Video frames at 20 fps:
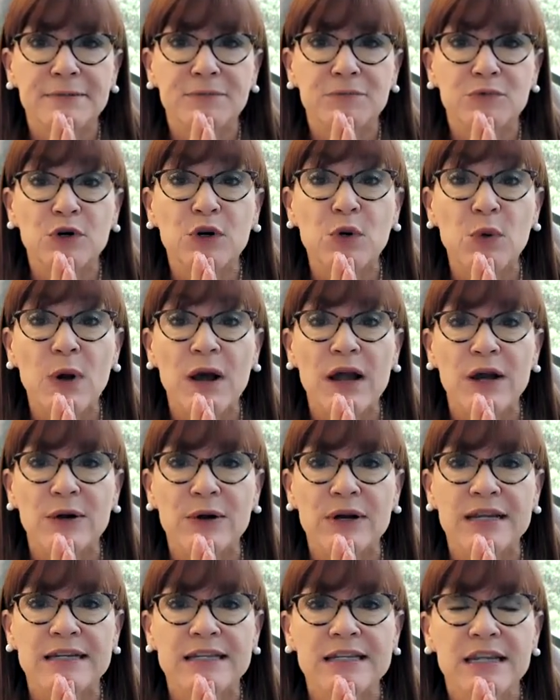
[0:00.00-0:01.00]
require
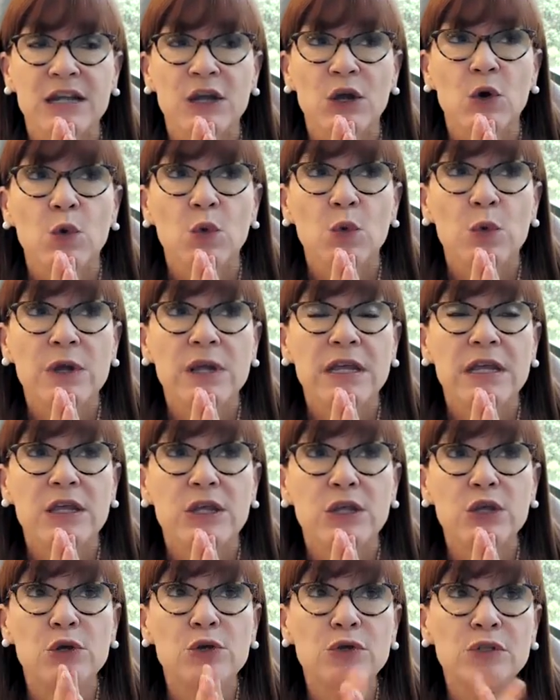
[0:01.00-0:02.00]
it. We
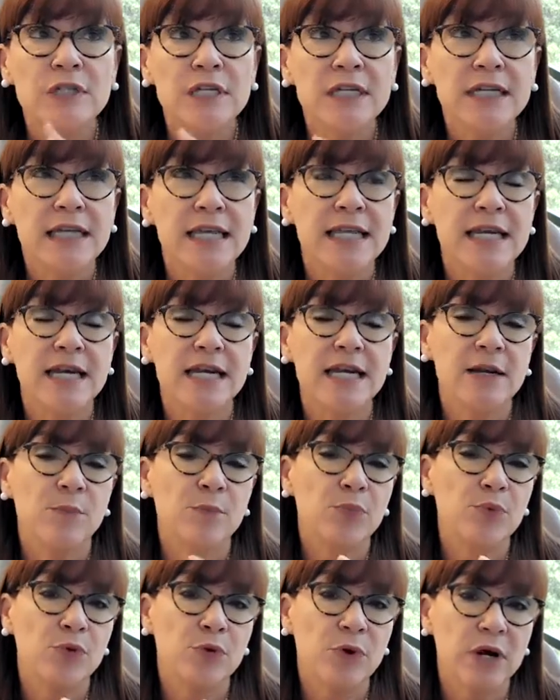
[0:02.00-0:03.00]
use it in an
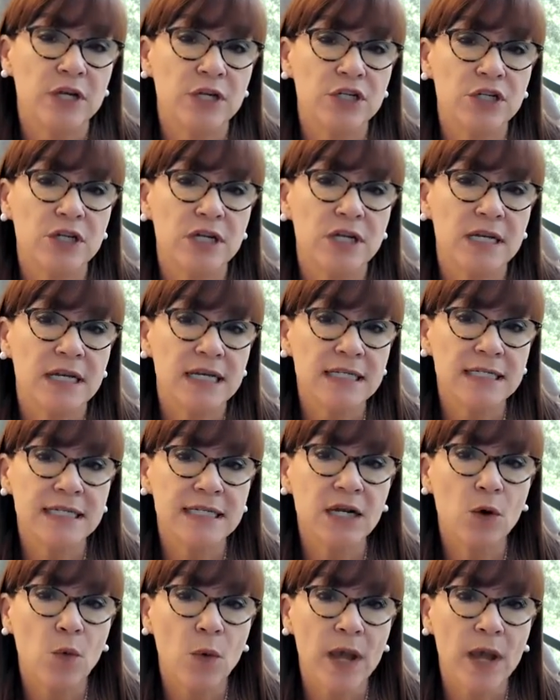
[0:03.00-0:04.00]

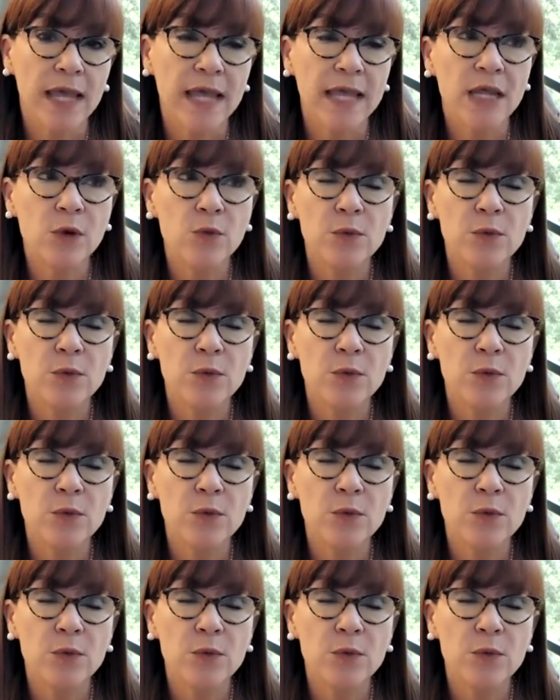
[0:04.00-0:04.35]
impressionistic way.